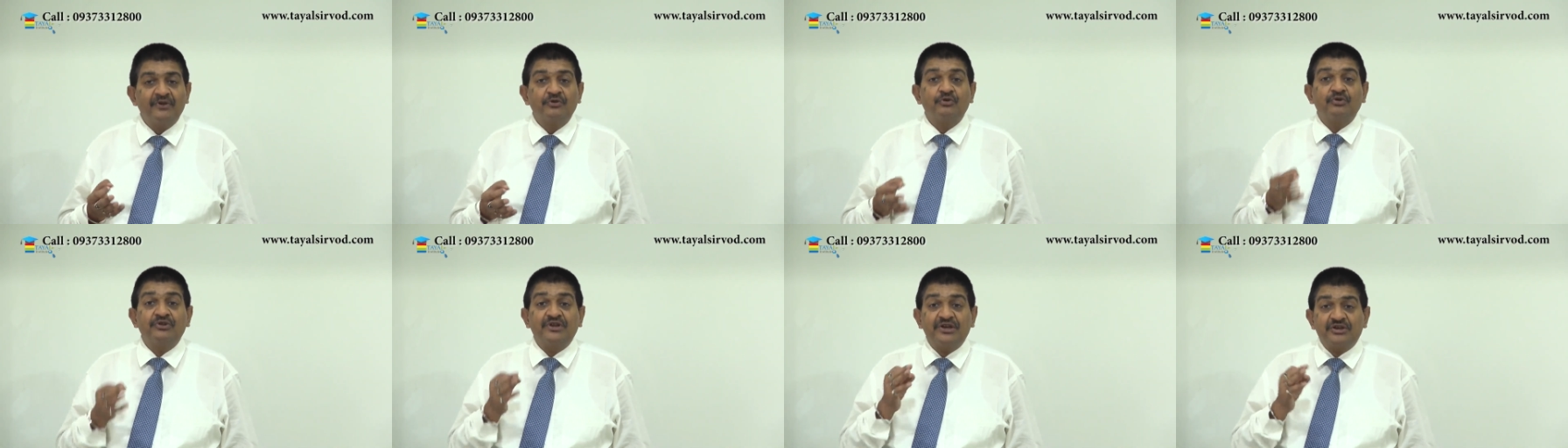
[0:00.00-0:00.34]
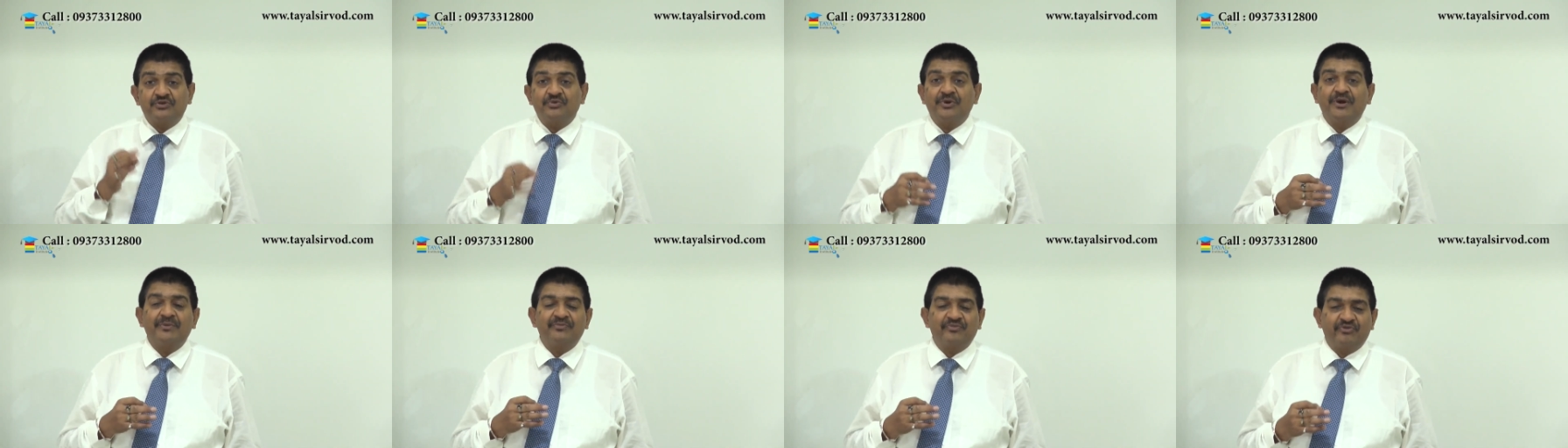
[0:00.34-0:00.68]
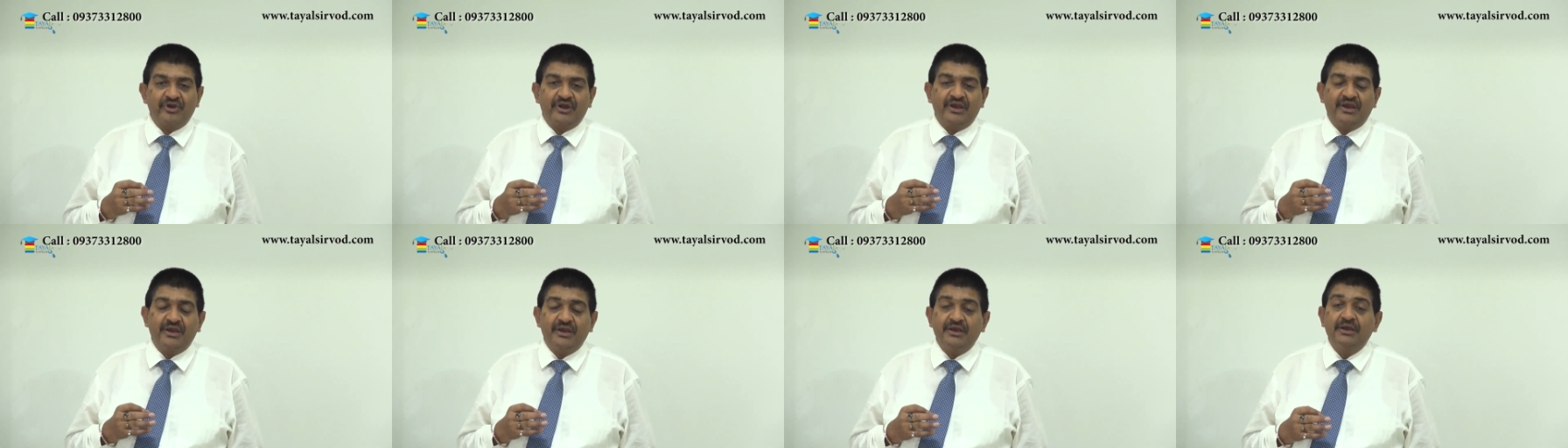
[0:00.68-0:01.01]
So that's why I'm
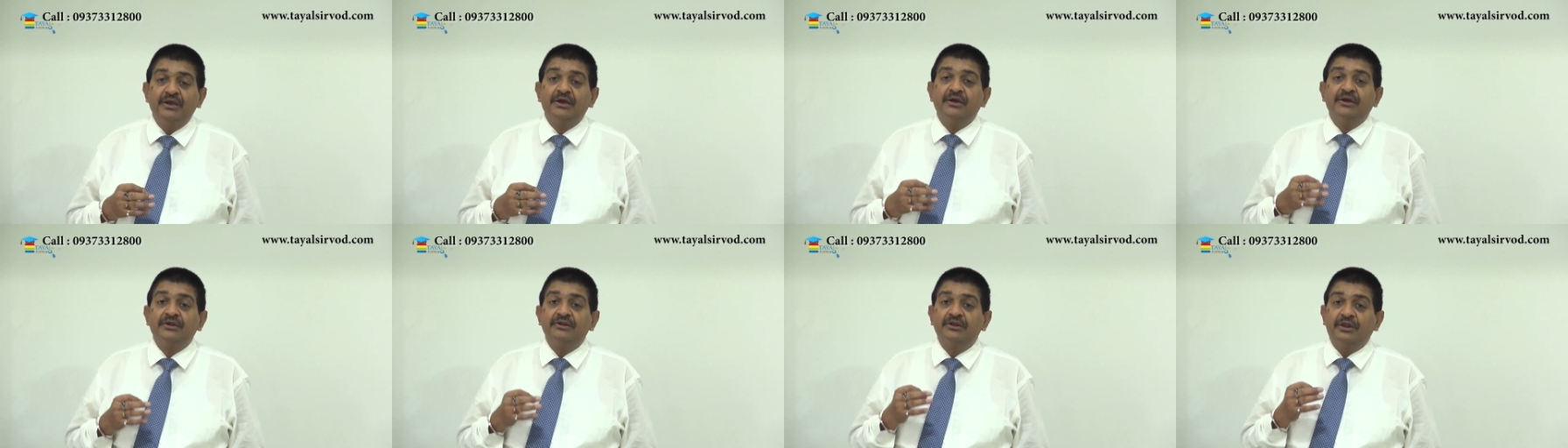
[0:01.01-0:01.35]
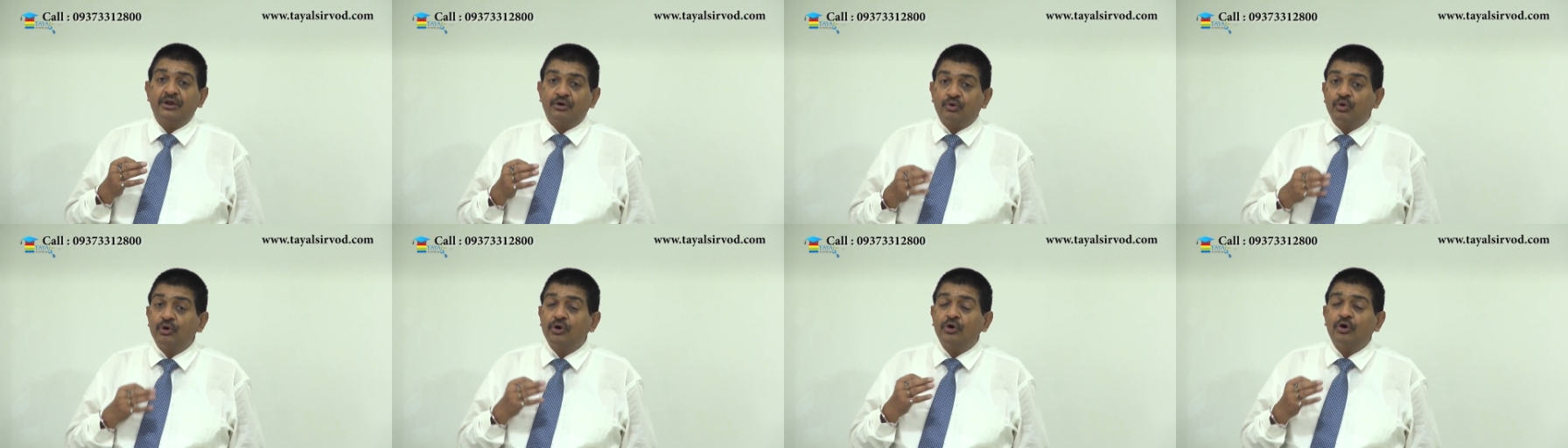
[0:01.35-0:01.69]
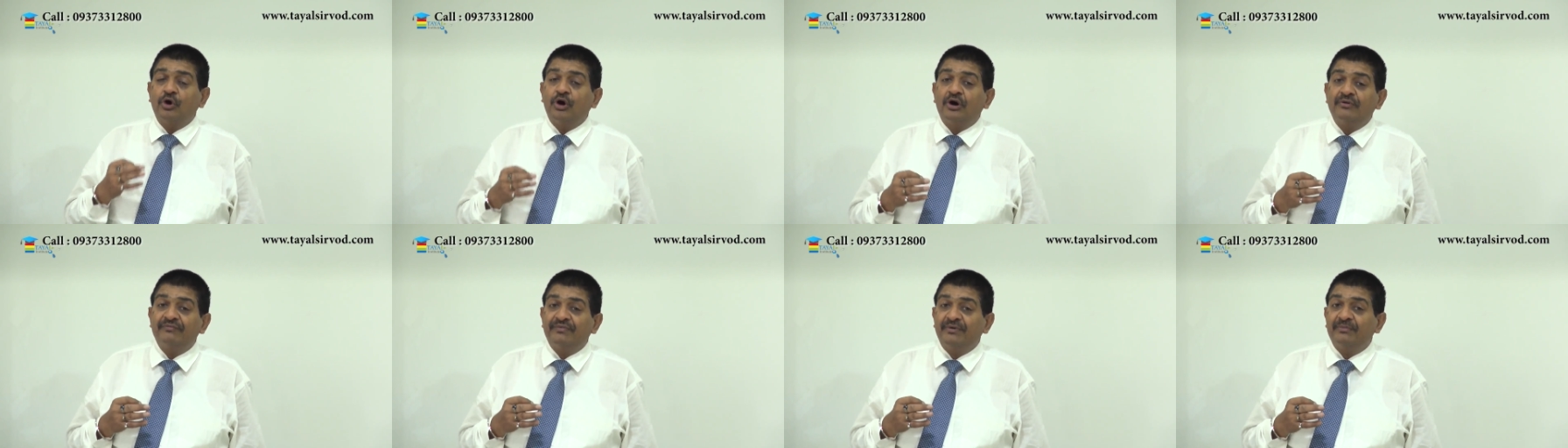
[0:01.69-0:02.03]
saying the
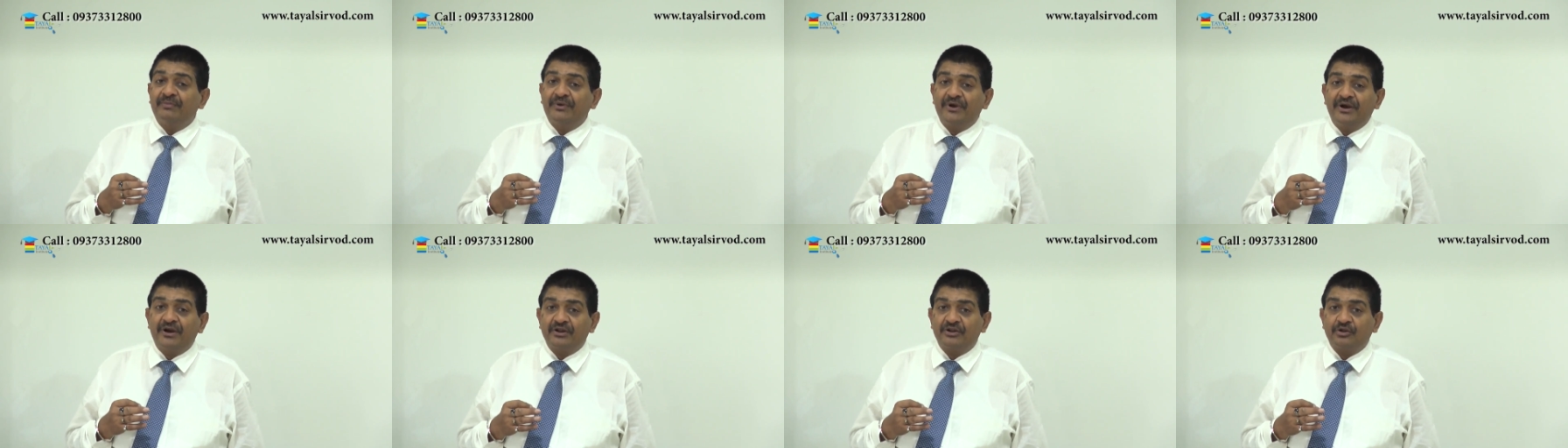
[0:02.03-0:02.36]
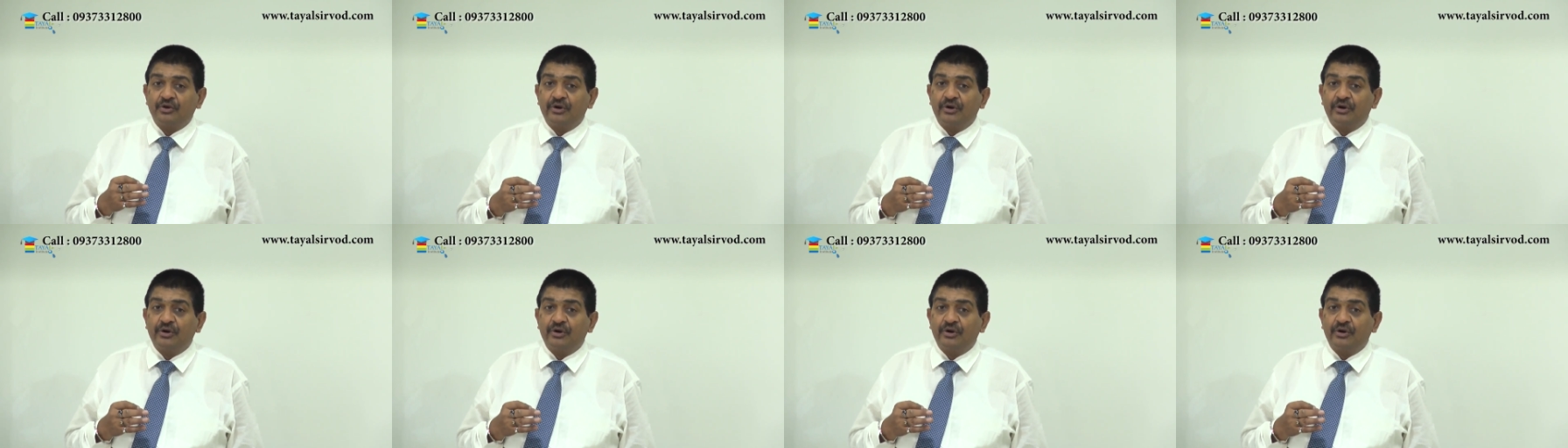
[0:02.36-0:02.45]
role of appellate